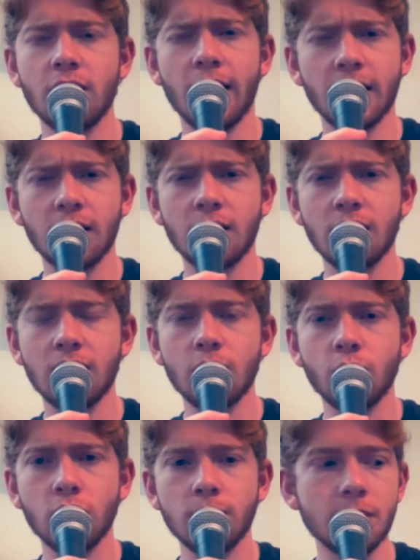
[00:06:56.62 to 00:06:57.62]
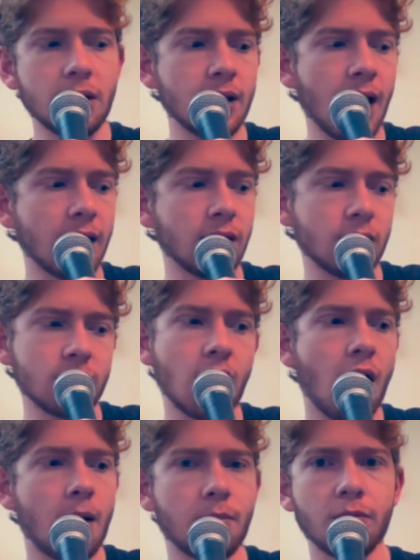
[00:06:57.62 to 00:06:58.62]
like it would be at the
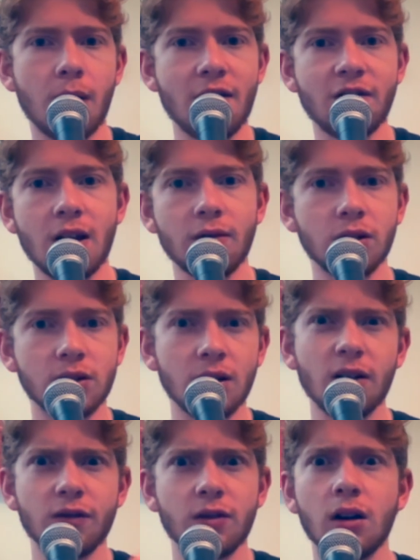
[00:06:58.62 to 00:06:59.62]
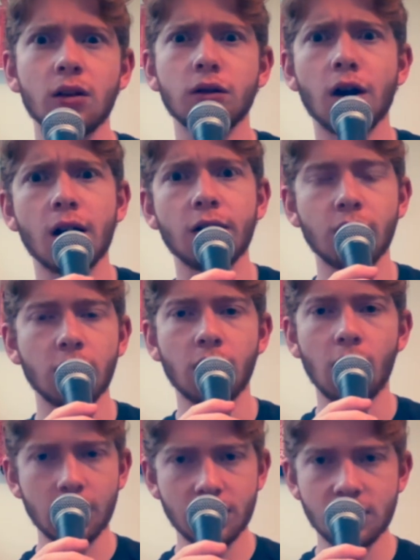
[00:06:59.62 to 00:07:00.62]
top of my favorites of a lot of other
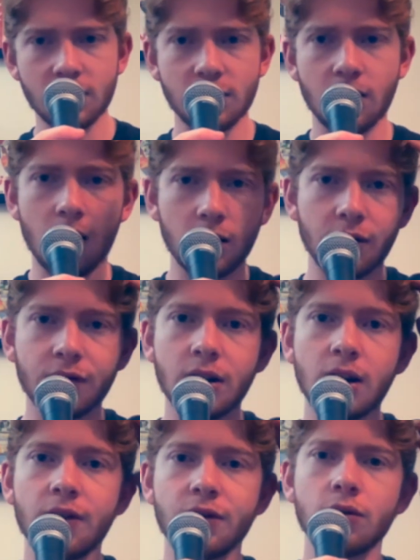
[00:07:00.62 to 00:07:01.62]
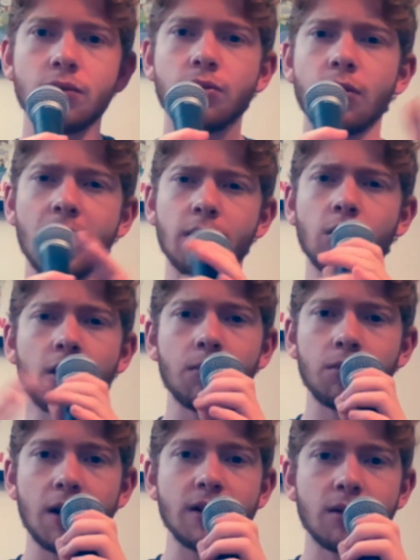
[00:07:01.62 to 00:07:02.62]
artists' discography if you like were to
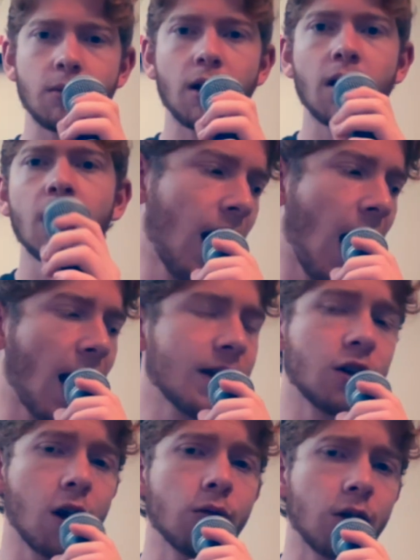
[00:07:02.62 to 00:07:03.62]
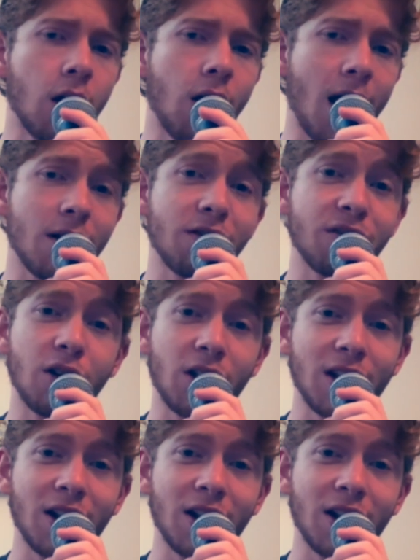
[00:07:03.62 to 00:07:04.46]
place them there. I don't know how to fully